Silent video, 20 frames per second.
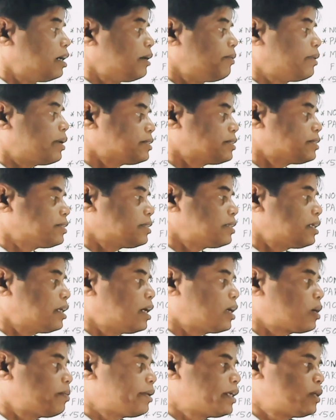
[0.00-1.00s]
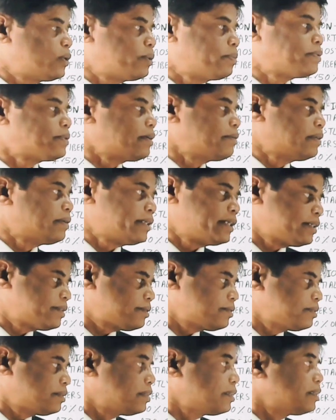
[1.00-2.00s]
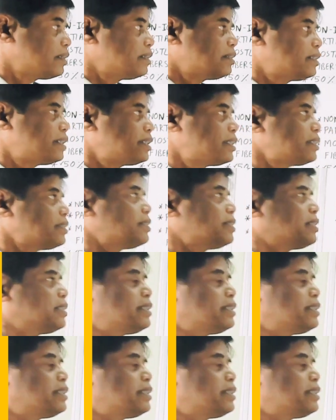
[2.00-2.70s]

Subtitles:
what is aromatic groups of the. This is